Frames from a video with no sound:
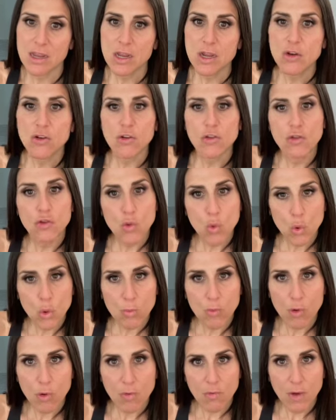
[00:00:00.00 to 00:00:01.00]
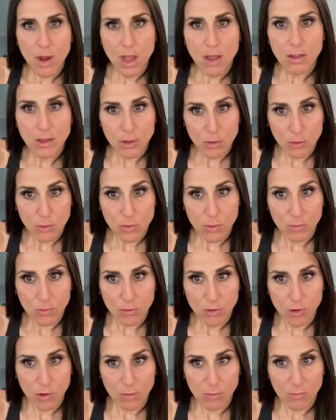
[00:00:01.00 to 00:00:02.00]
Does your profile include those
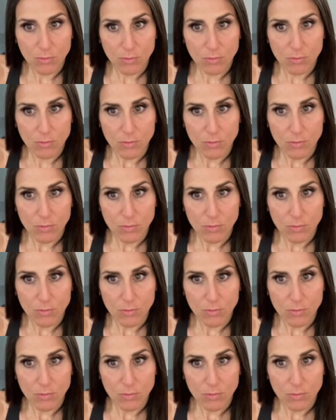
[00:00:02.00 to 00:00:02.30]
terms?